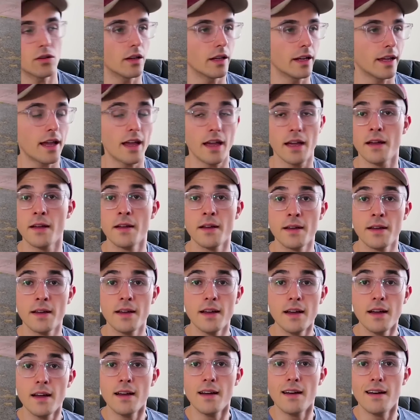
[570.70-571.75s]
They're like, hey,
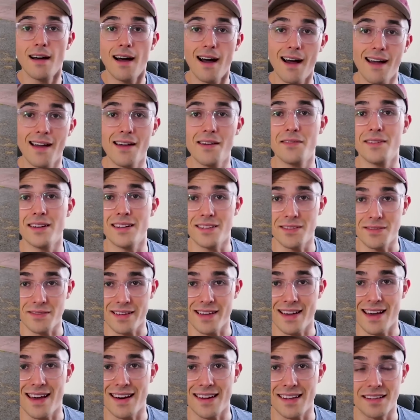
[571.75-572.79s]
I own a
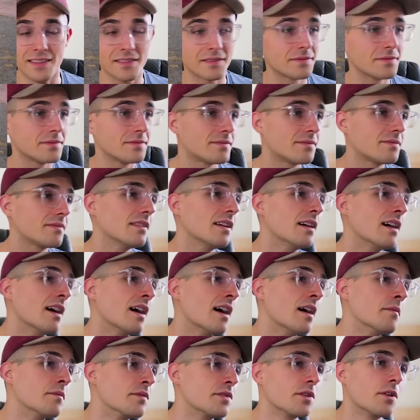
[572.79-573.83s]
Ducati.
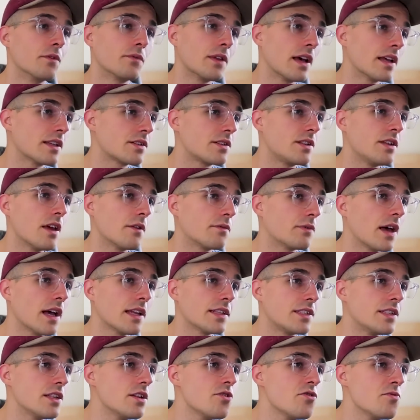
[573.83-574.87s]
So if
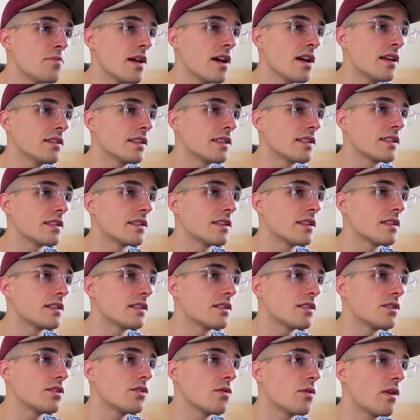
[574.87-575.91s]
that's you, man, this
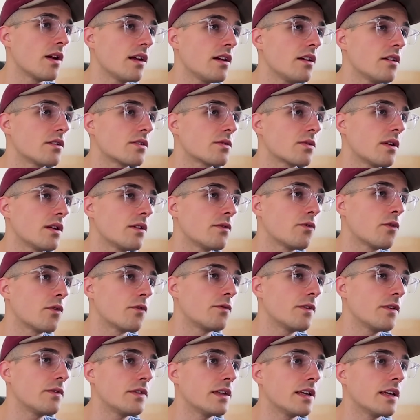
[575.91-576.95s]
is you right here.
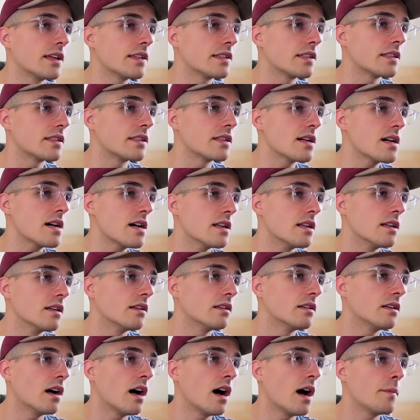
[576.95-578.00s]
2450 gets it done.
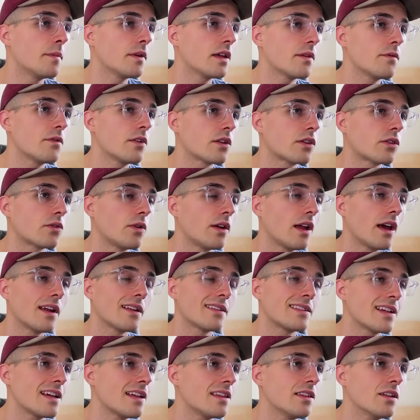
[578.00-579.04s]
I'm gonna give it a 3 out
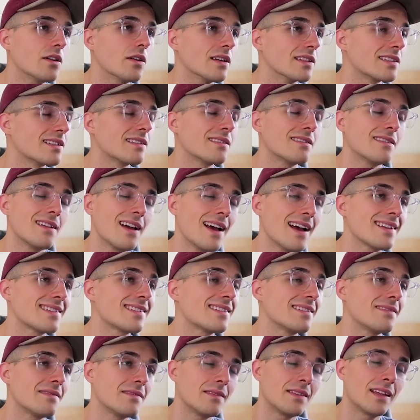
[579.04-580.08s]
of 10 though. That's
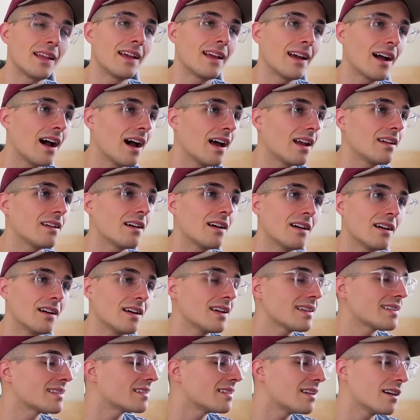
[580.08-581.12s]

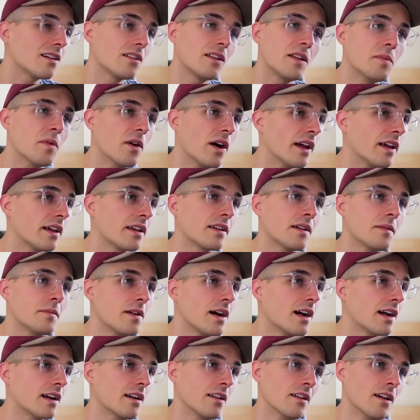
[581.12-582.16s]
an ugly bike. I'm
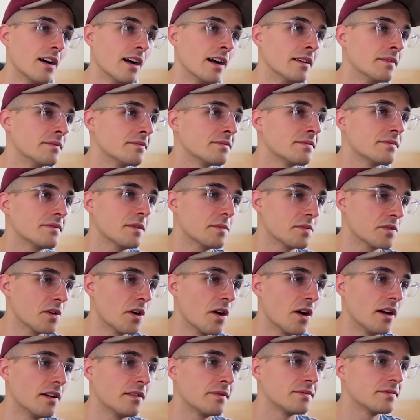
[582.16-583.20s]
not gonna lie. I'm
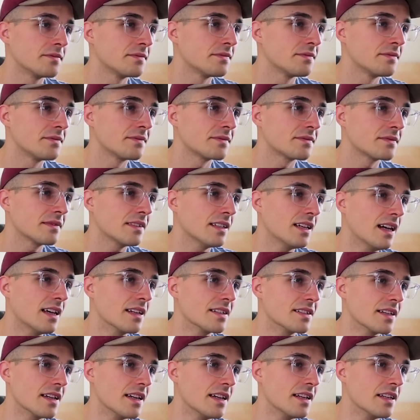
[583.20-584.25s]
sorry. That
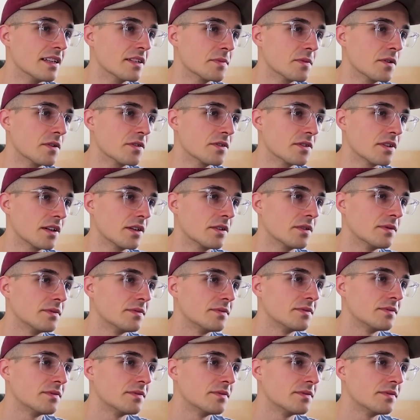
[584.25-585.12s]
is a hideous motorcycle.